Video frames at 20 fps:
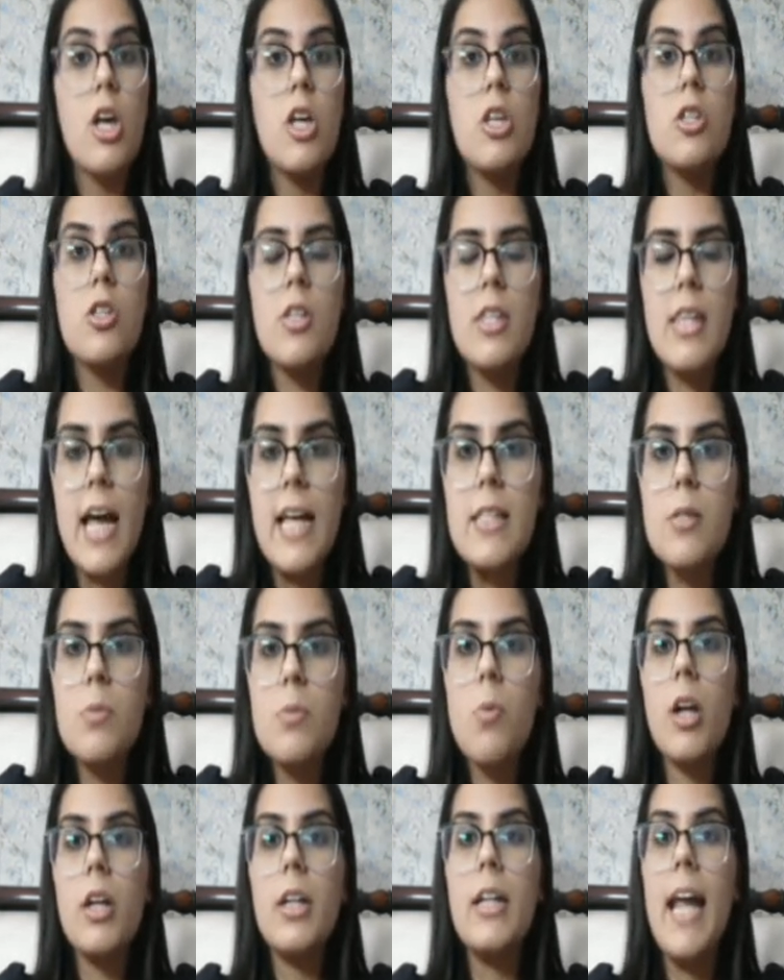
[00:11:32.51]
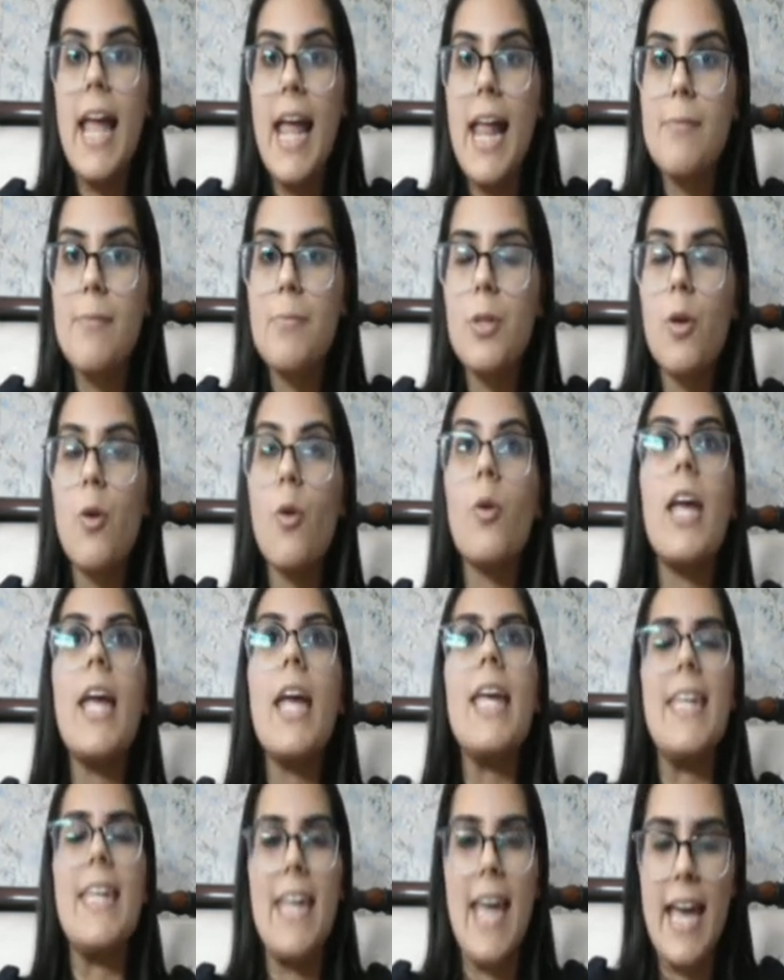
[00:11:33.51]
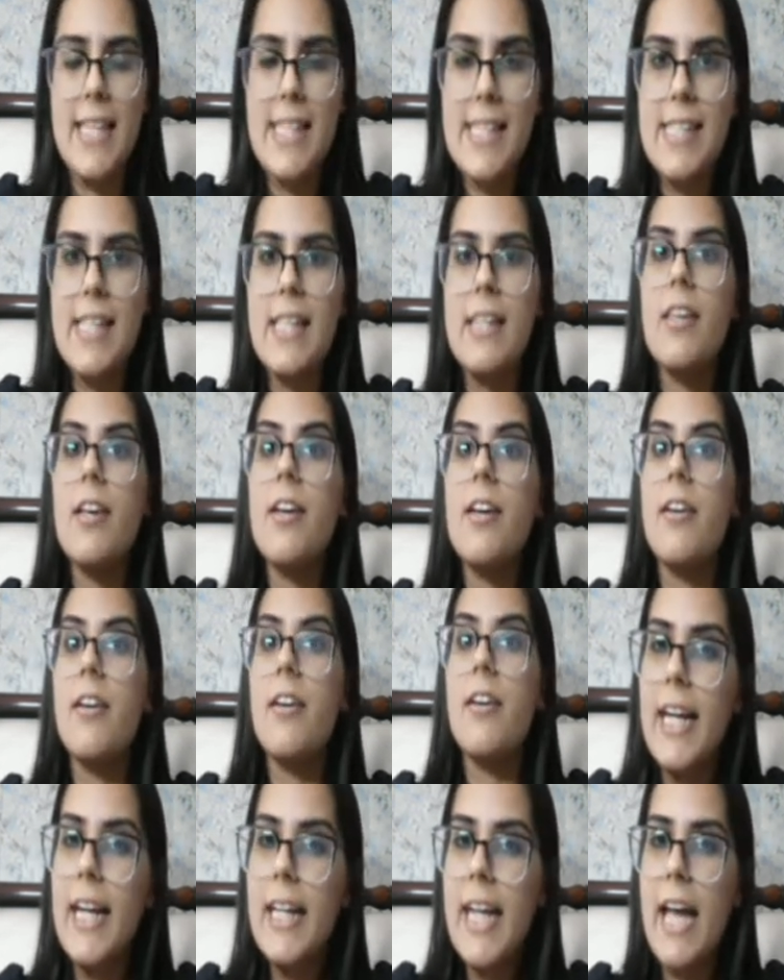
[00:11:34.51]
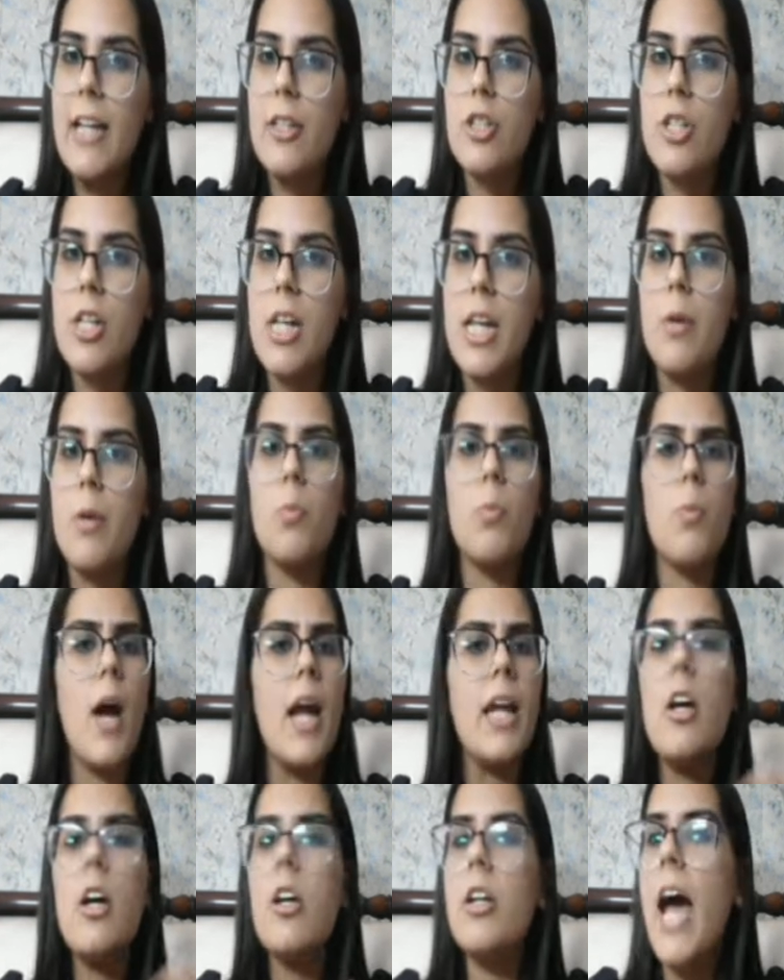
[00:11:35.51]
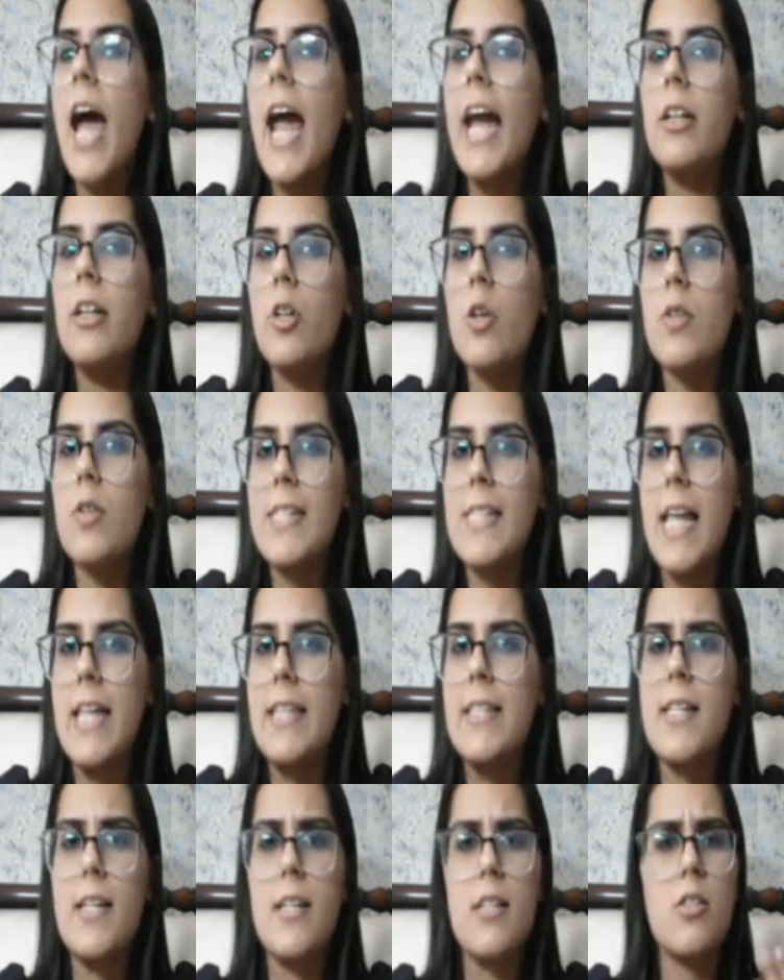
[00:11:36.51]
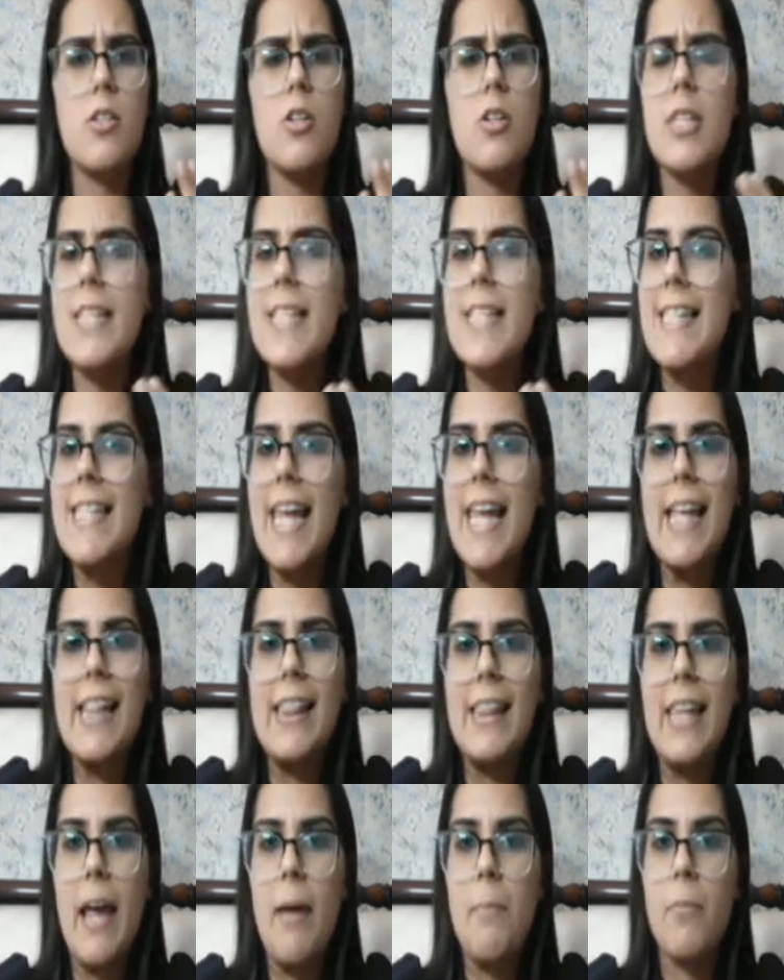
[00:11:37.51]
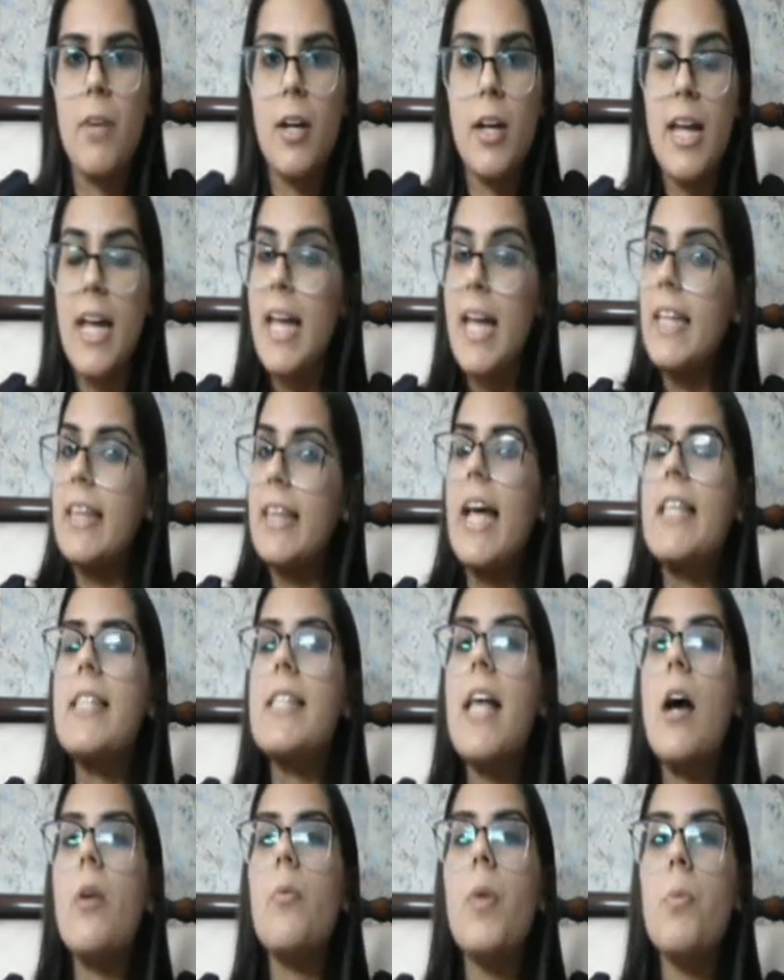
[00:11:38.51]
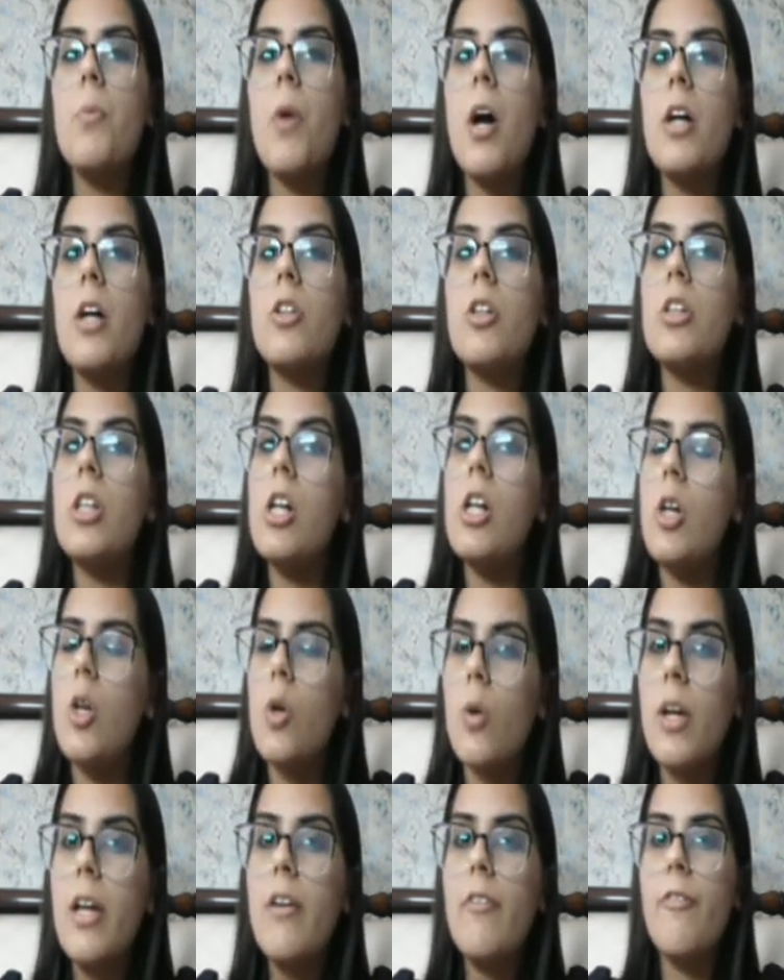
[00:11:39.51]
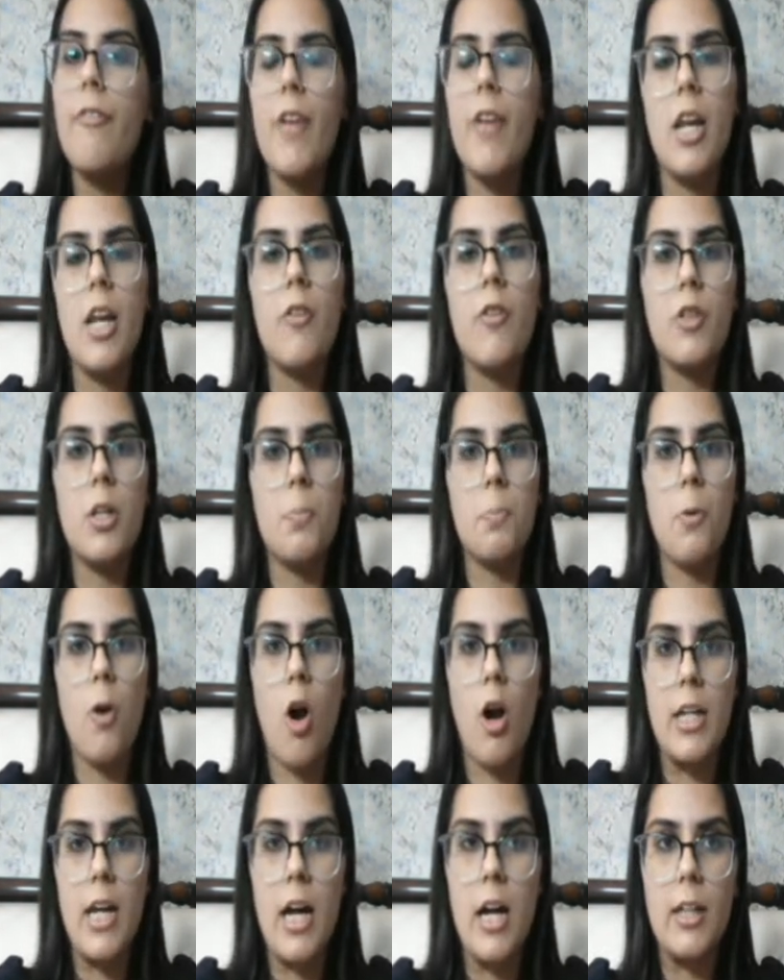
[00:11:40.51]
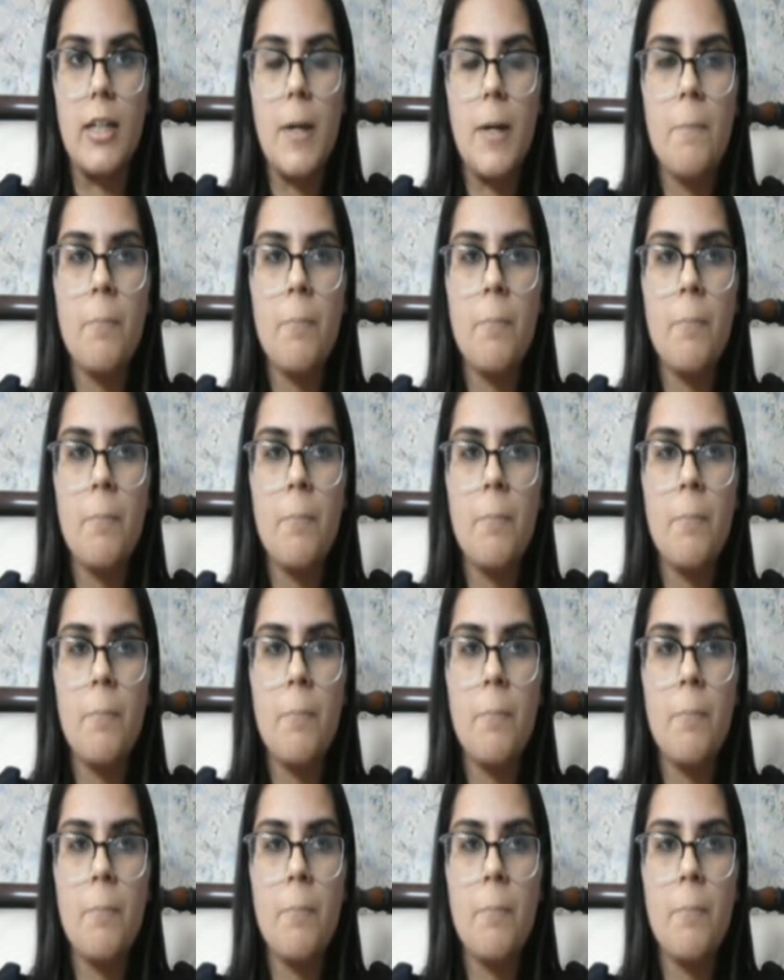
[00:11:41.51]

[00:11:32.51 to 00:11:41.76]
So that's what helped. Okay, yes, they're right actually. Why not hide those sensors? Conceal them. That's how we worked on the look and feel of the product.